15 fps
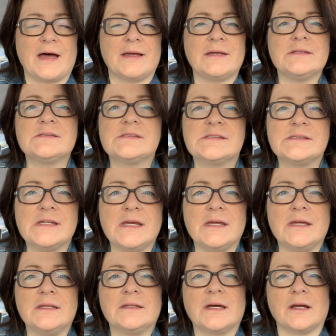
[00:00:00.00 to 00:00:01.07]
I can
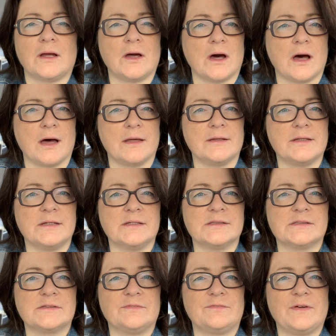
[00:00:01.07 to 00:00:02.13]
see that God
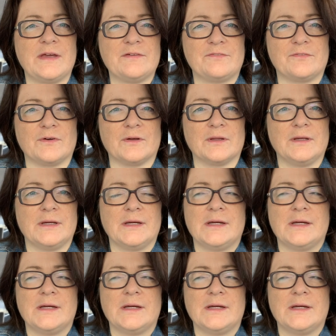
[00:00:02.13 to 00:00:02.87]
is faithful.